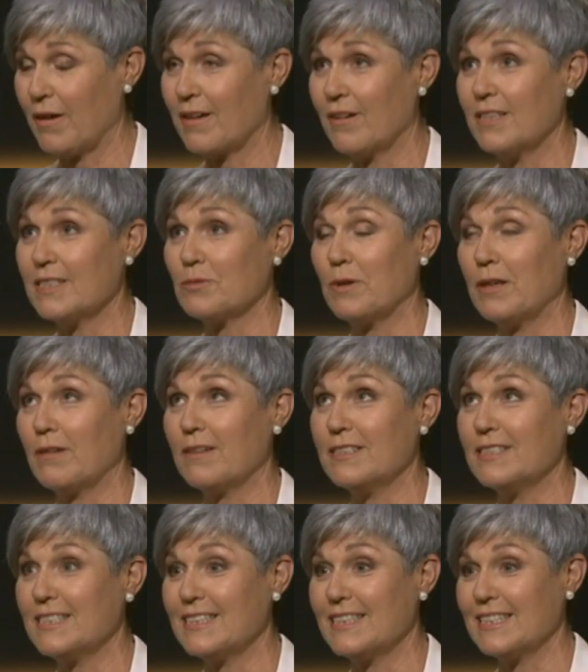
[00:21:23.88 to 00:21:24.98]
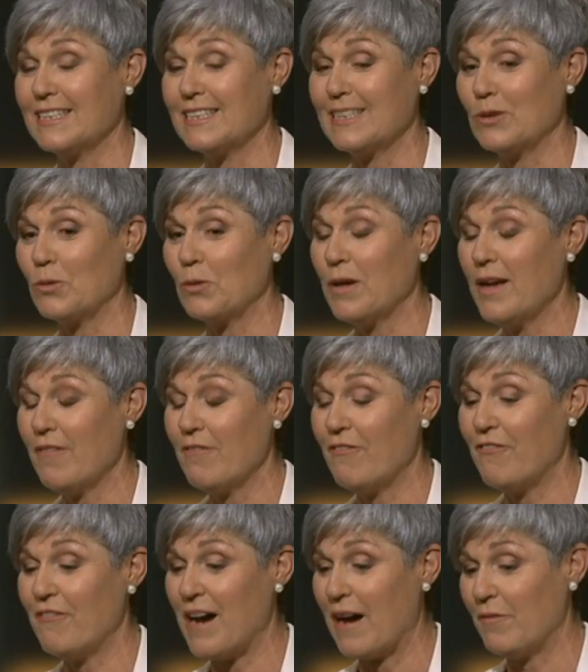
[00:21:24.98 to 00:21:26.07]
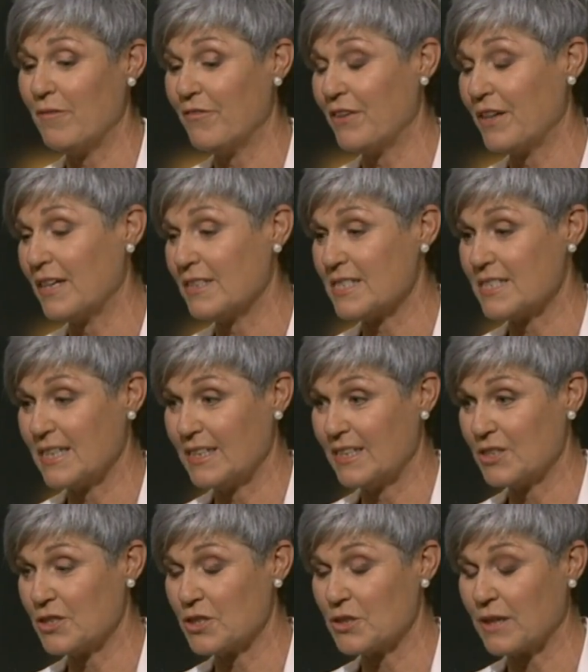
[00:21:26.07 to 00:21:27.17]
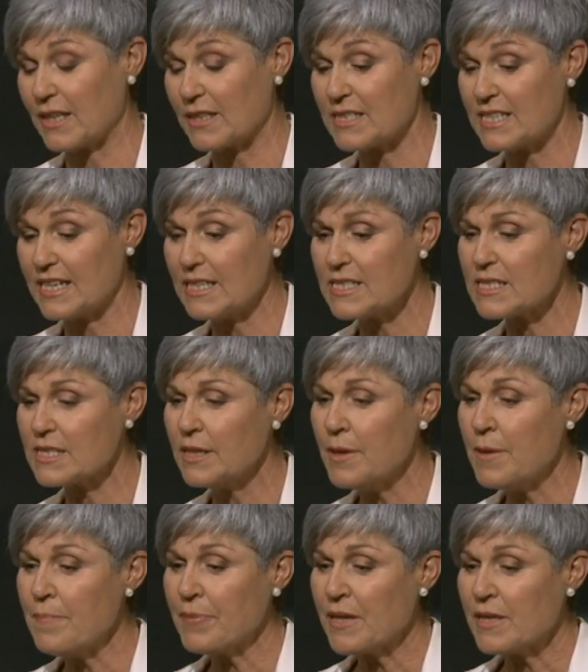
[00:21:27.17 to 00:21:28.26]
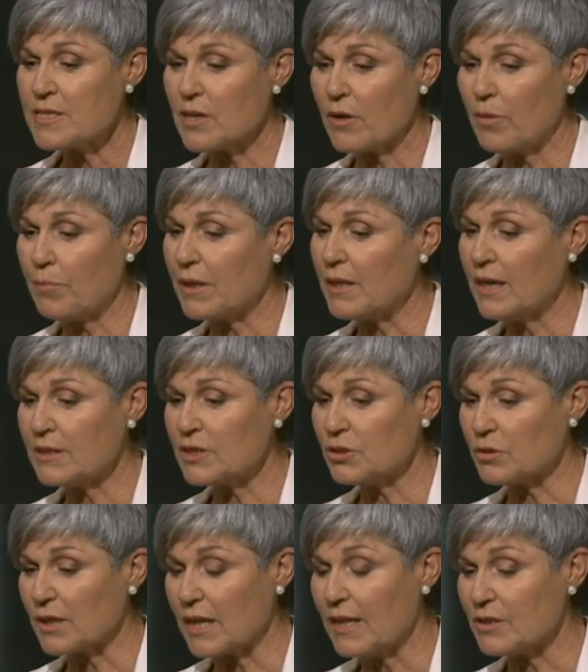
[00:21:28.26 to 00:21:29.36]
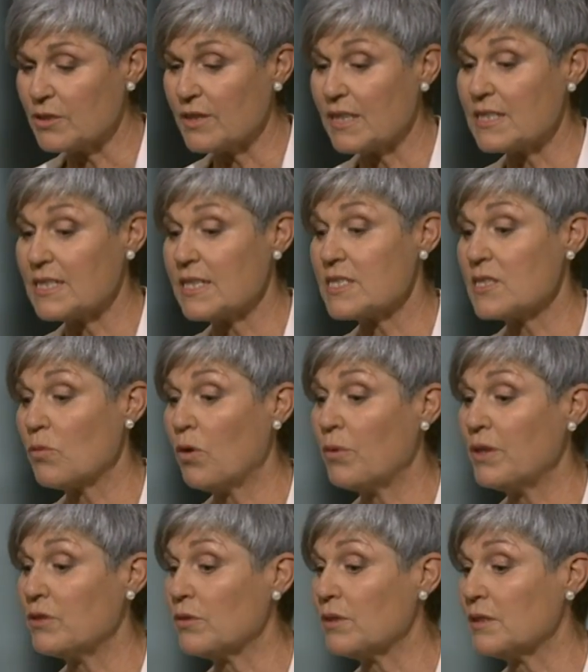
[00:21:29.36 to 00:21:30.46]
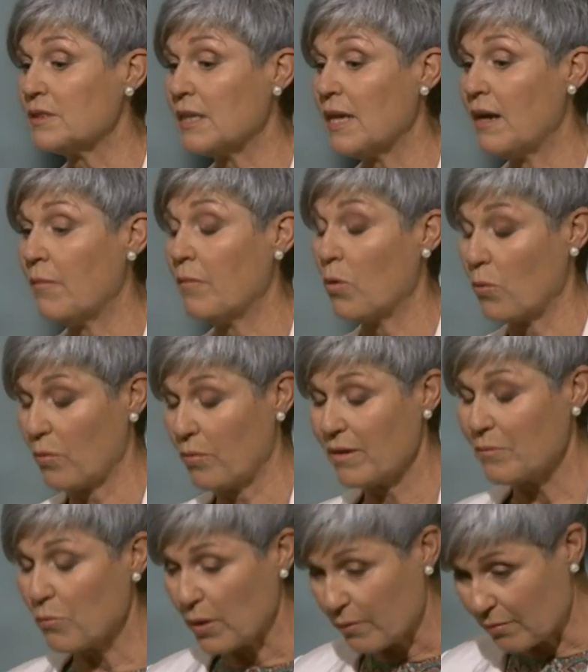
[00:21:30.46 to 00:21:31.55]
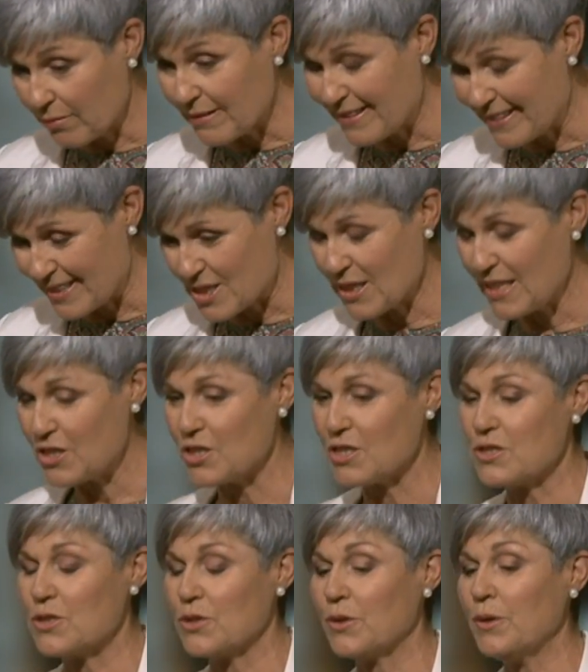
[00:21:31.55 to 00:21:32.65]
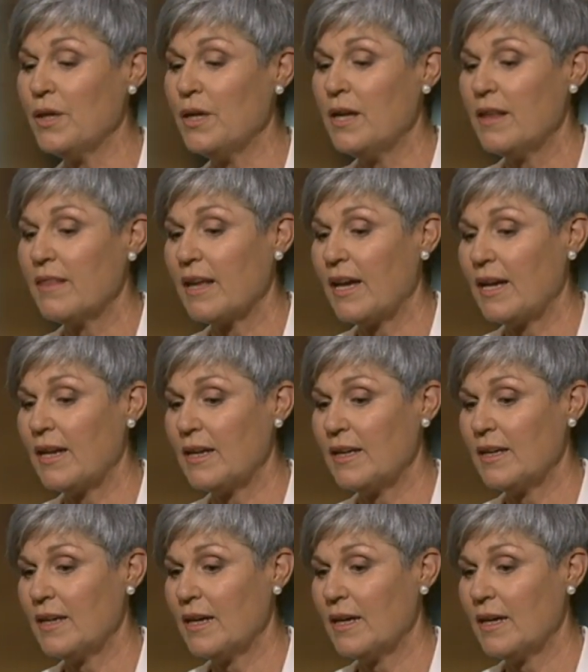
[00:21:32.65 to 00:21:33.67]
guys went on and did the little um, VIA signature strength test. So, but young children can't do that test. So what we do is, um, or well, the teachers do, they